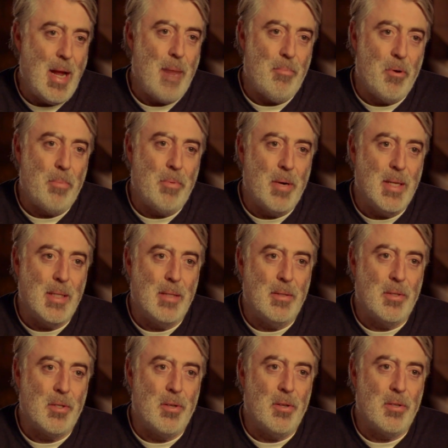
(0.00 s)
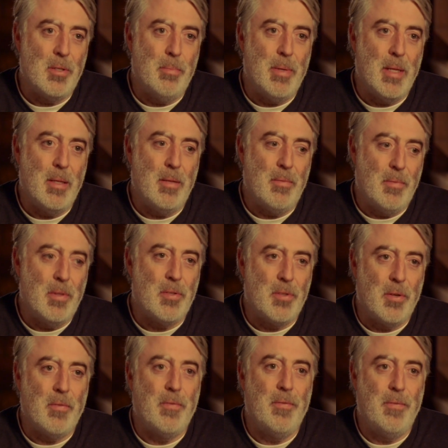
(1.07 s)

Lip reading: a camera operator has got to be the sort of